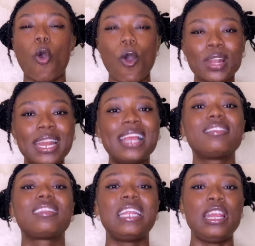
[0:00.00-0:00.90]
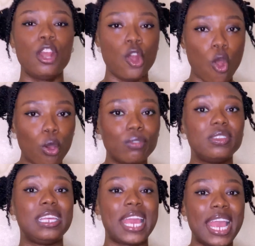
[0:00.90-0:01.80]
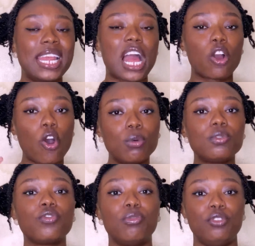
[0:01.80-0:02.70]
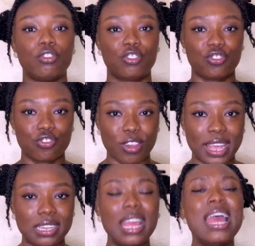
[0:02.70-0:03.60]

honestly love the hair that comes from your strand.